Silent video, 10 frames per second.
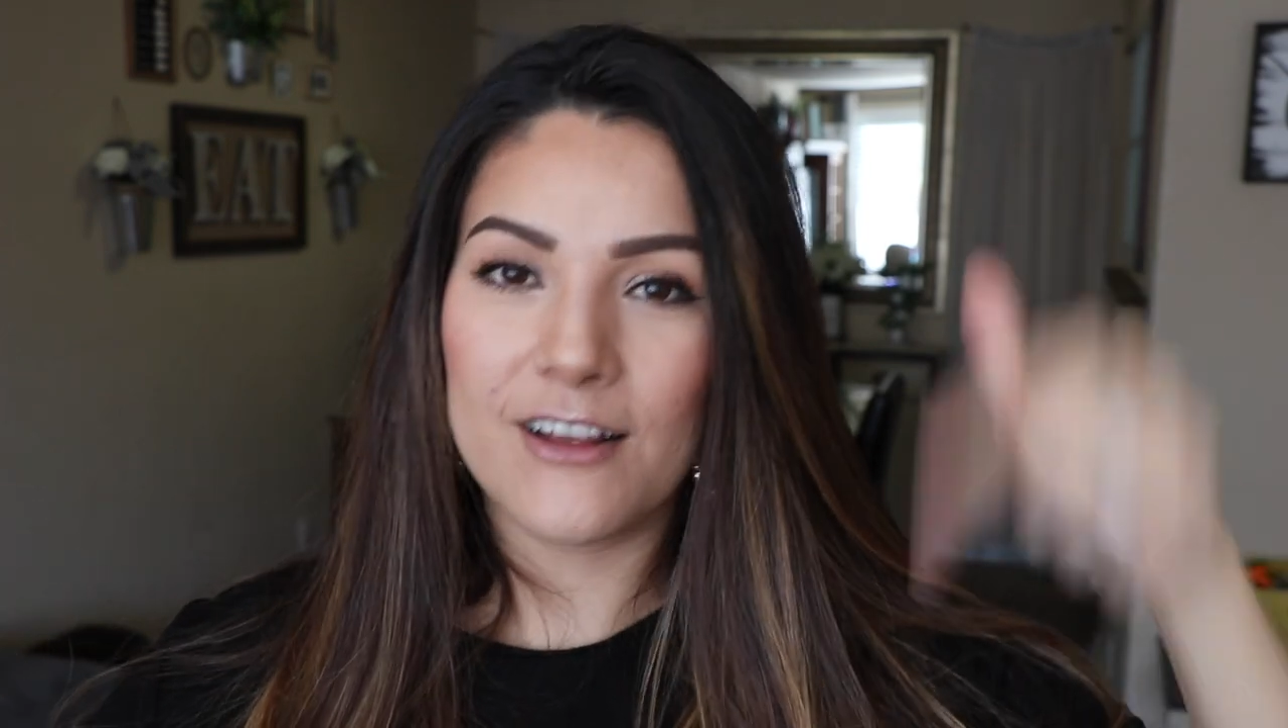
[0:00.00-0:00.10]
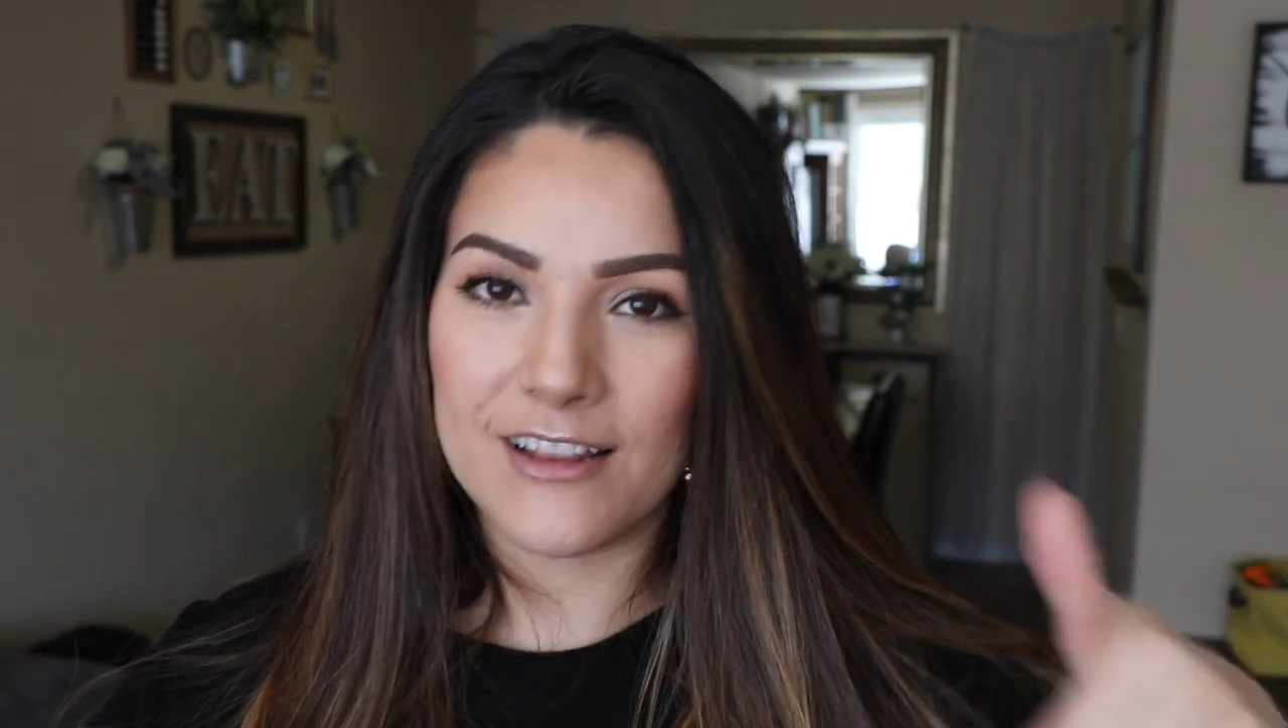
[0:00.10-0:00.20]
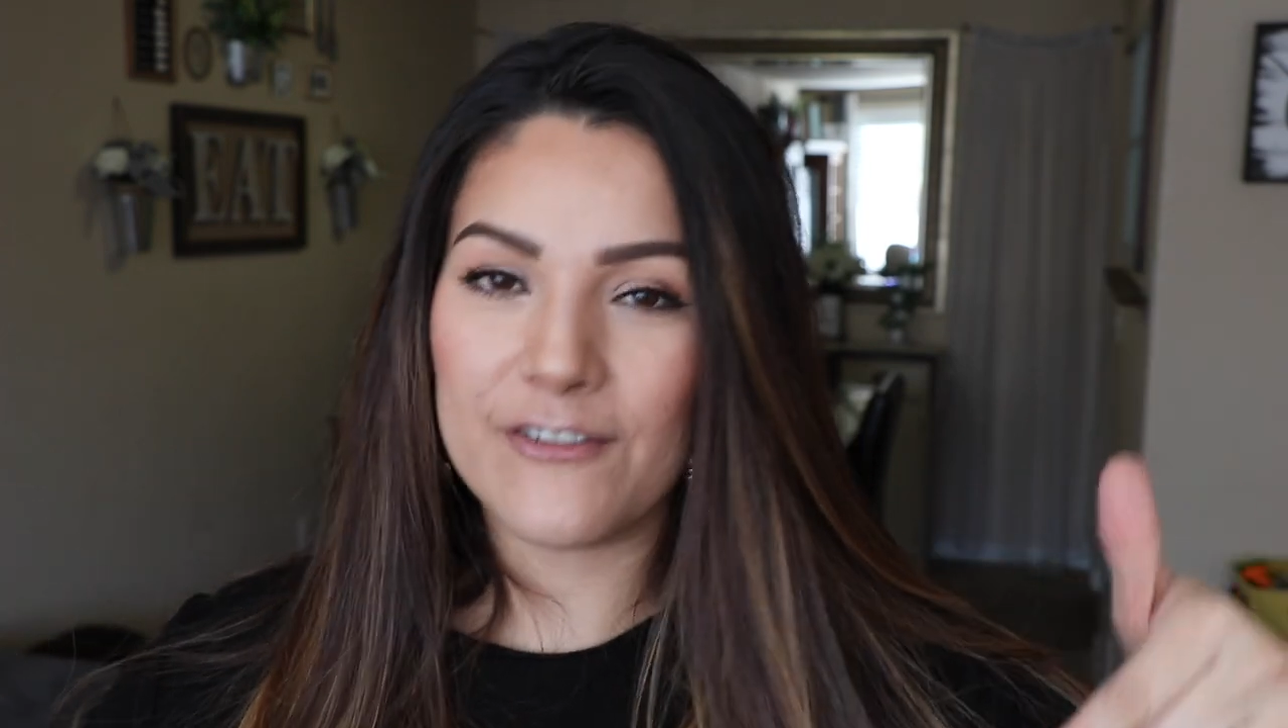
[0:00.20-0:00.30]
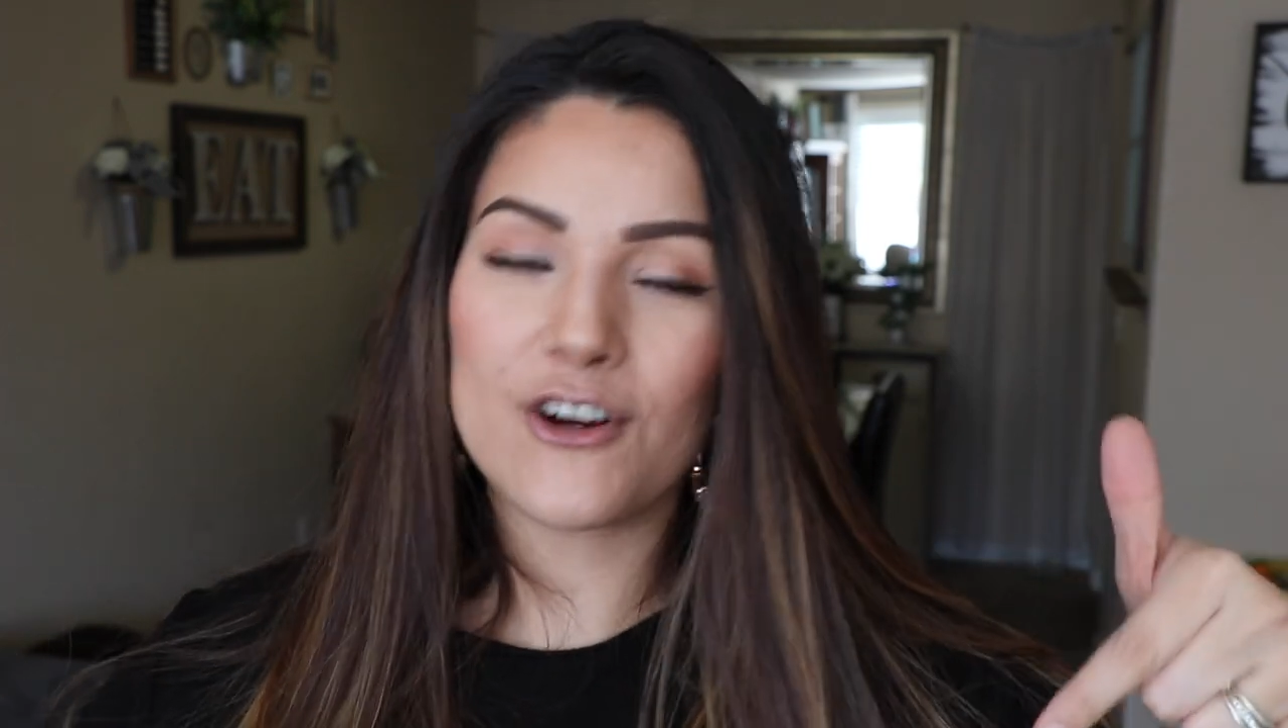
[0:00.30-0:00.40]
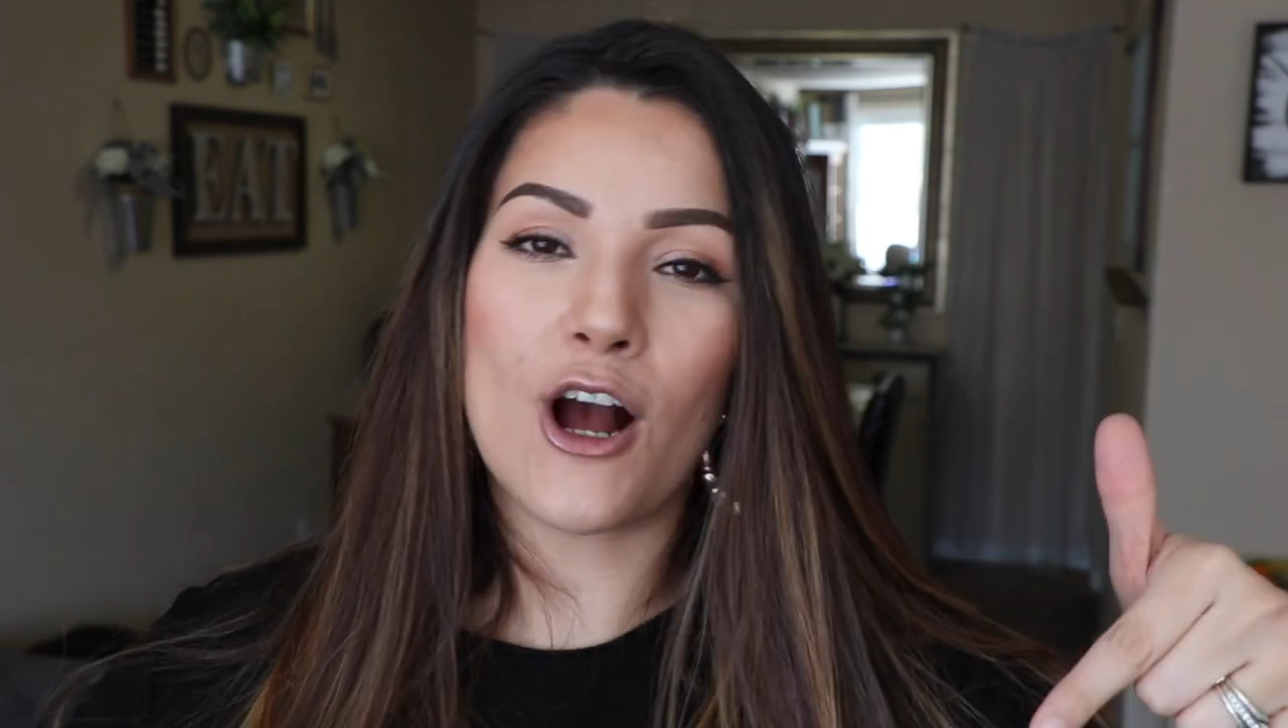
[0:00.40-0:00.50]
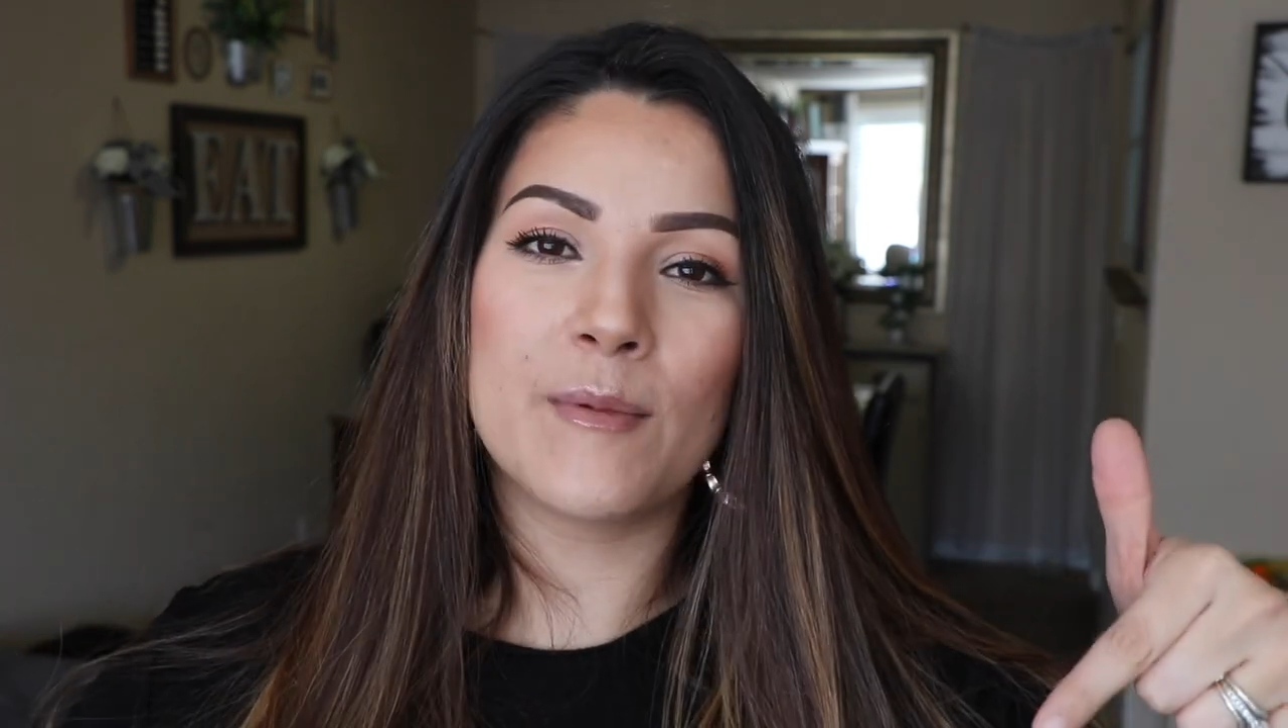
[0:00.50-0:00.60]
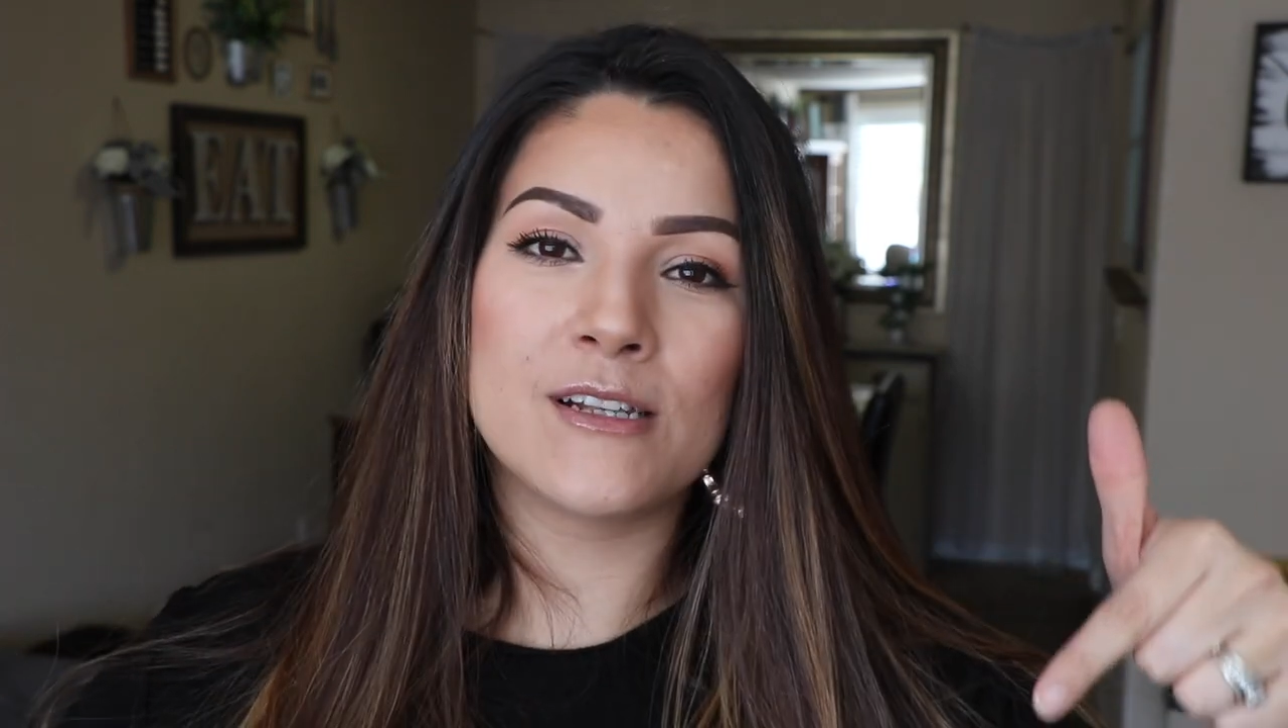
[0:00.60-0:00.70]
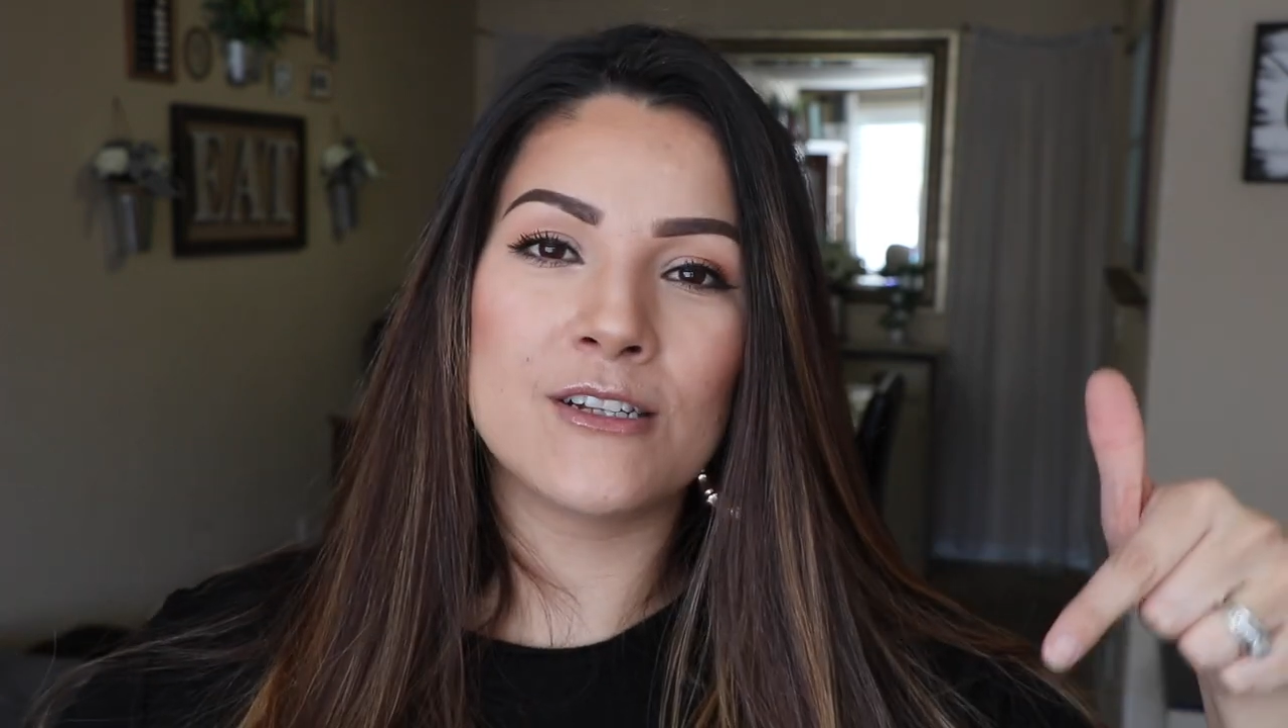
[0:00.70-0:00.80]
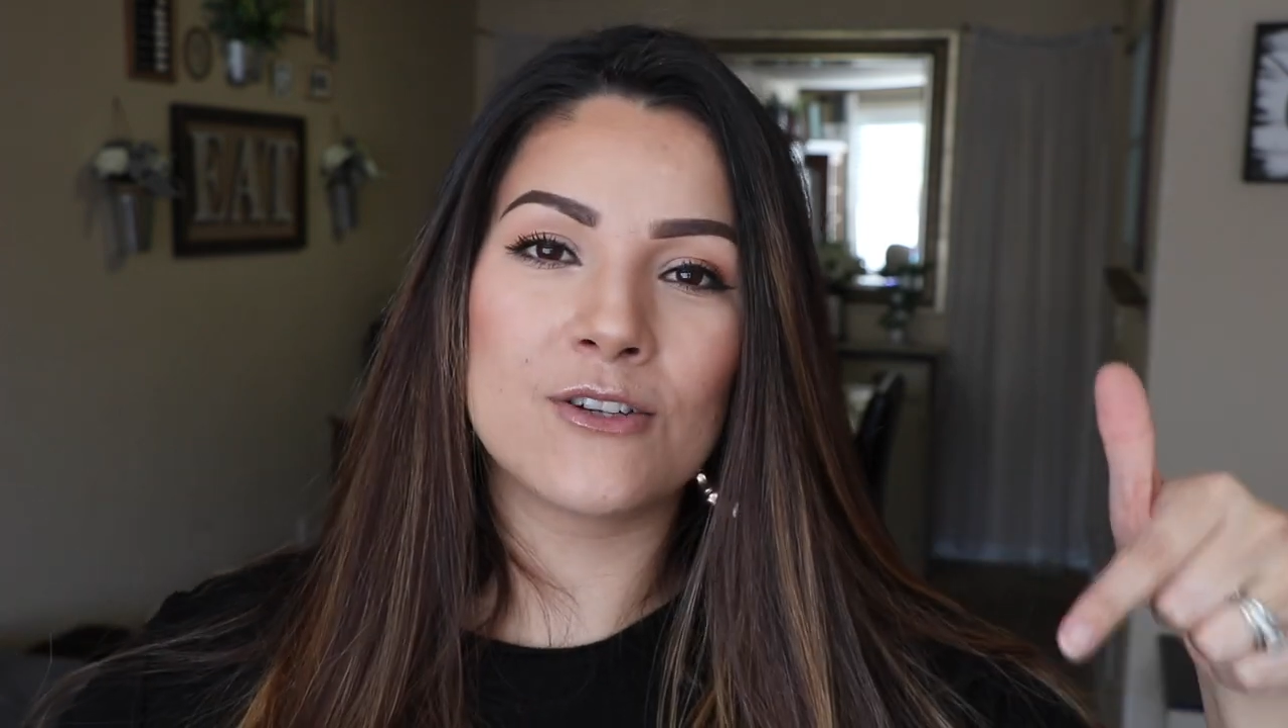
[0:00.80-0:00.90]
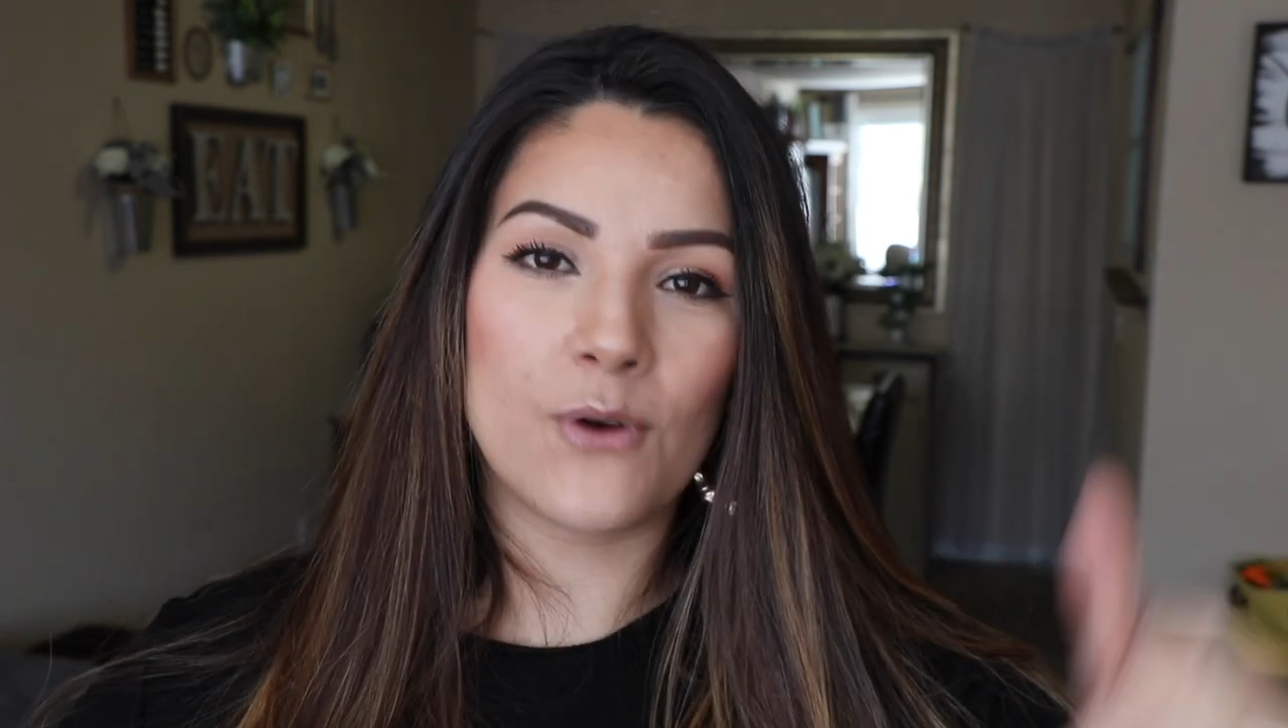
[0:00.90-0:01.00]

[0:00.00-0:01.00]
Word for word: Leave your comments,